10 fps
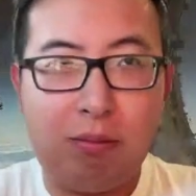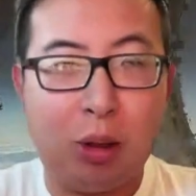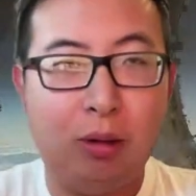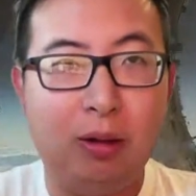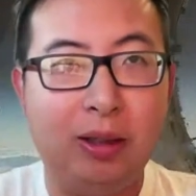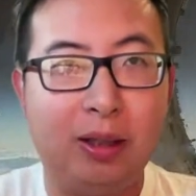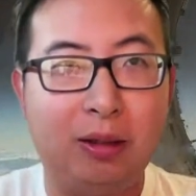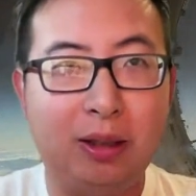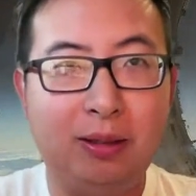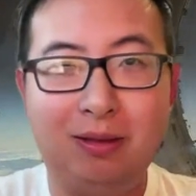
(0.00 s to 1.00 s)
Totally
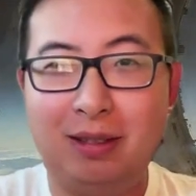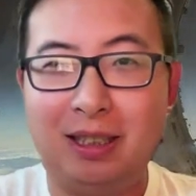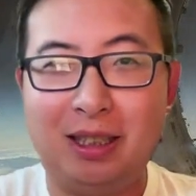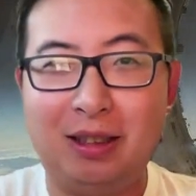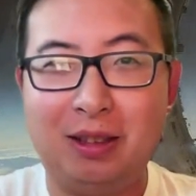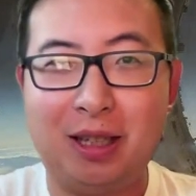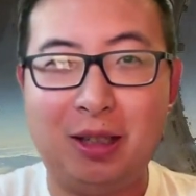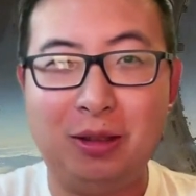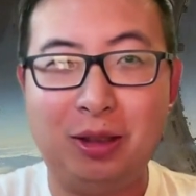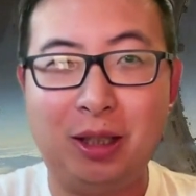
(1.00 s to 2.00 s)
agree.
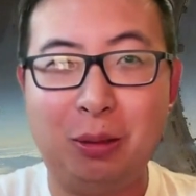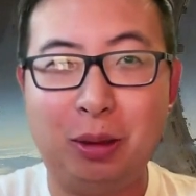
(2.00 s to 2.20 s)
Sounds good.